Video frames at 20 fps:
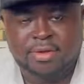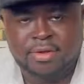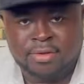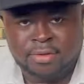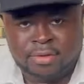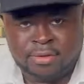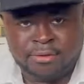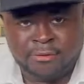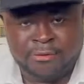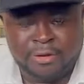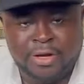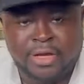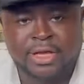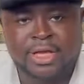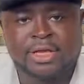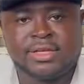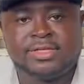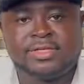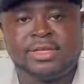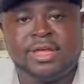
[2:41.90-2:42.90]
3
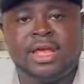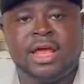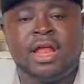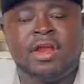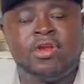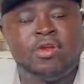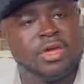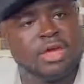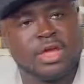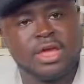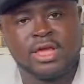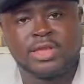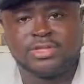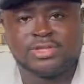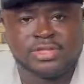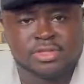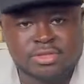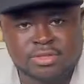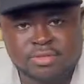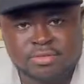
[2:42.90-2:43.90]
is their
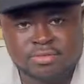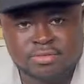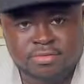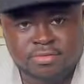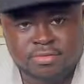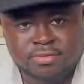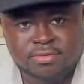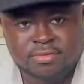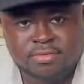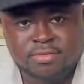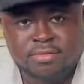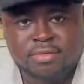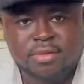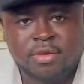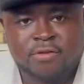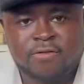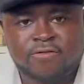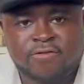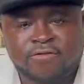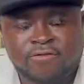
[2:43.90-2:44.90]
location.
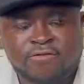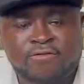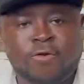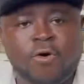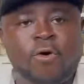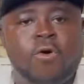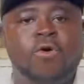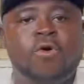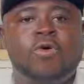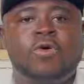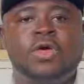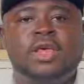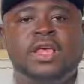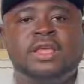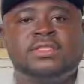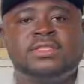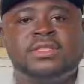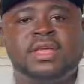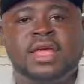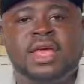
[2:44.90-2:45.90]
4
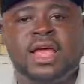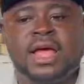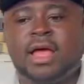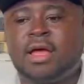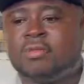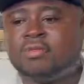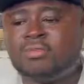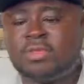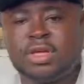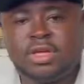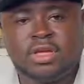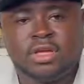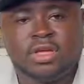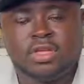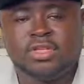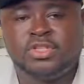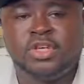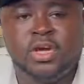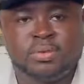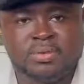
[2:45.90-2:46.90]
is their
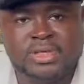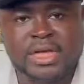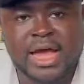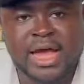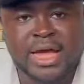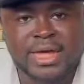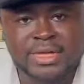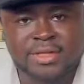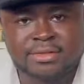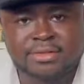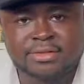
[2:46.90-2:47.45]
job title.